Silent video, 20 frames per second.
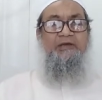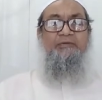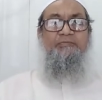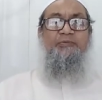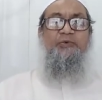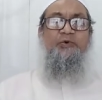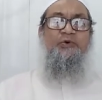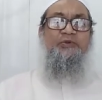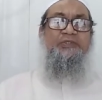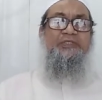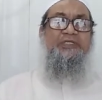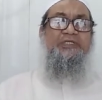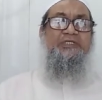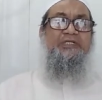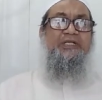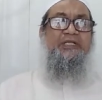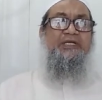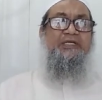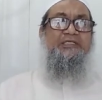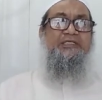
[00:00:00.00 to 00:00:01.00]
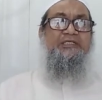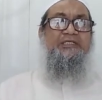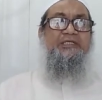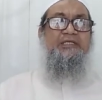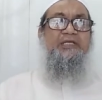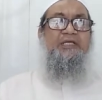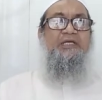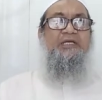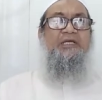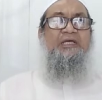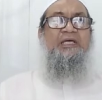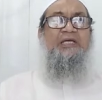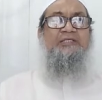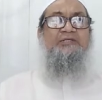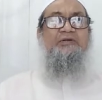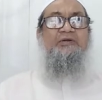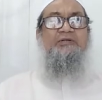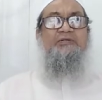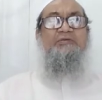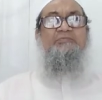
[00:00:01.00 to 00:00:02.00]
Both the drugs has
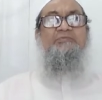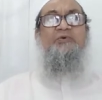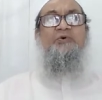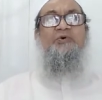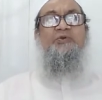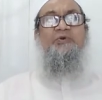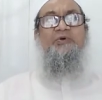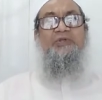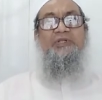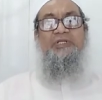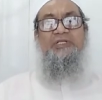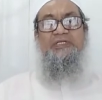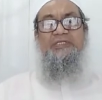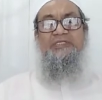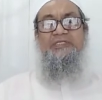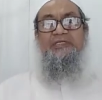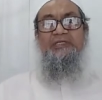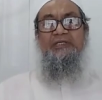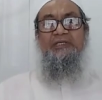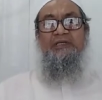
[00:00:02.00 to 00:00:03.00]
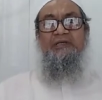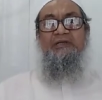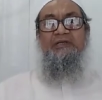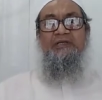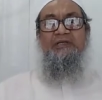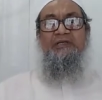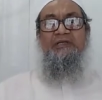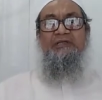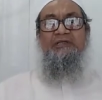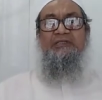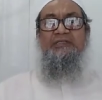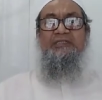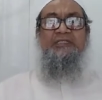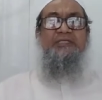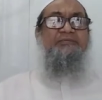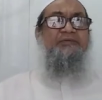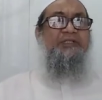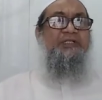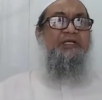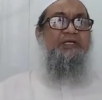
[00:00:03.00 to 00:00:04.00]
got more or less
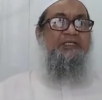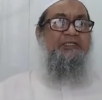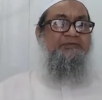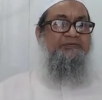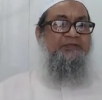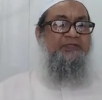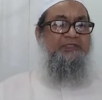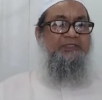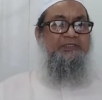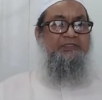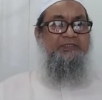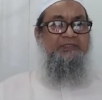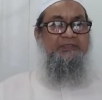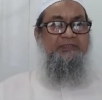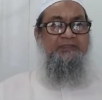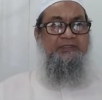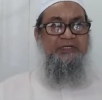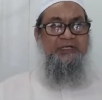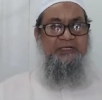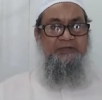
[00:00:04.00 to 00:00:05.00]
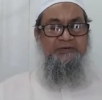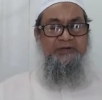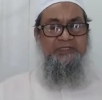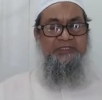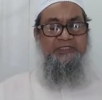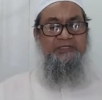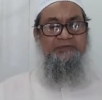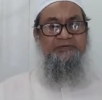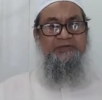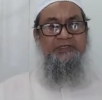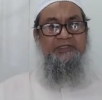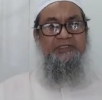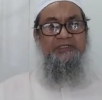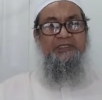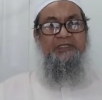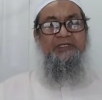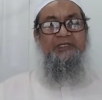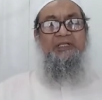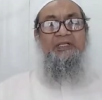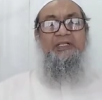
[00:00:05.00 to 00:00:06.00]
similar effect, adverse
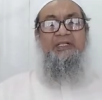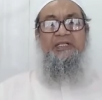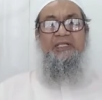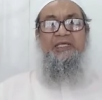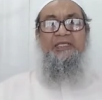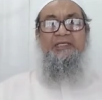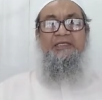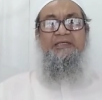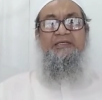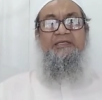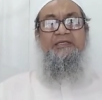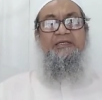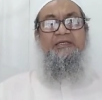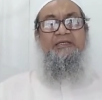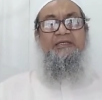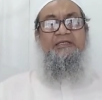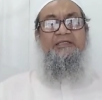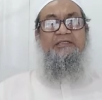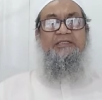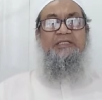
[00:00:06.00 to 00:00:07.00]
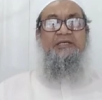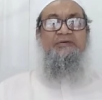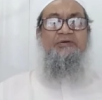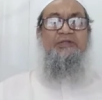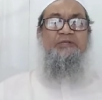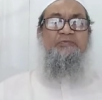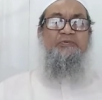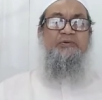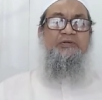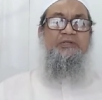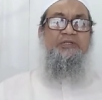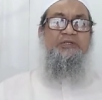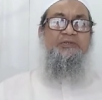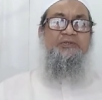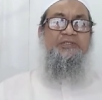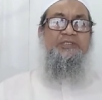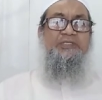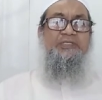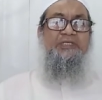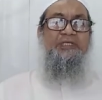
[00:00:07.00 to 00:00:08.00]
effect, like they will
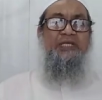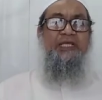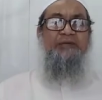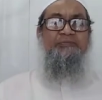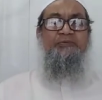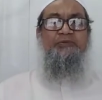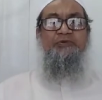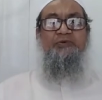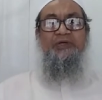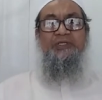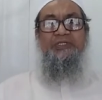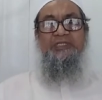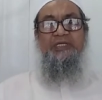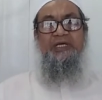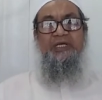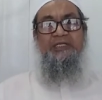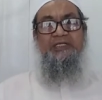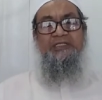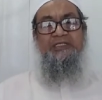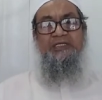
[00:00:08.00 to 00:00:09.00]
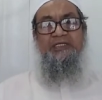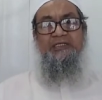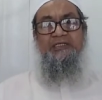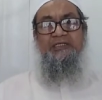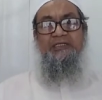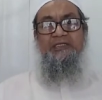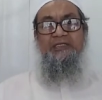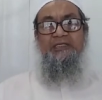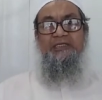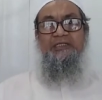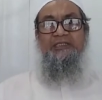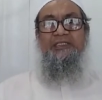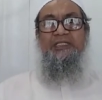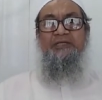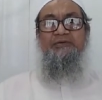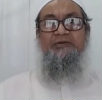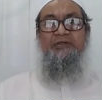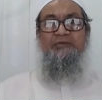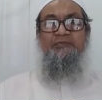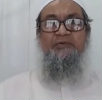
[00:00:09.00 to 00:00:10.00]
produce aphthous ulcer,
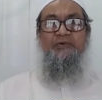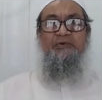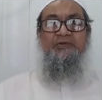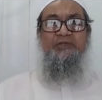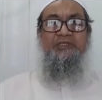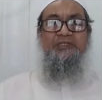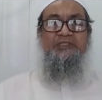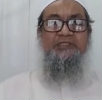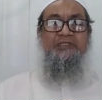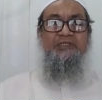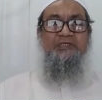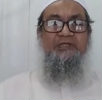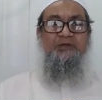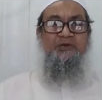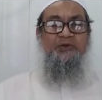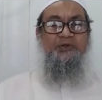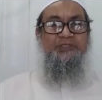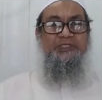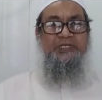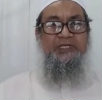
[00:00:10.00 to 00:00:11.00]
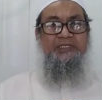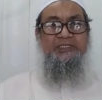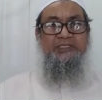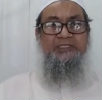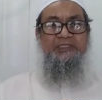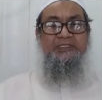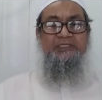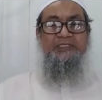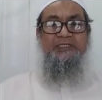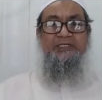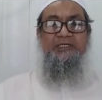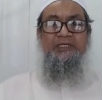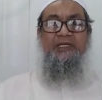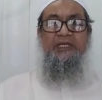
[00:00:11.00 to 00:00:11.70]
they will produce glossitis,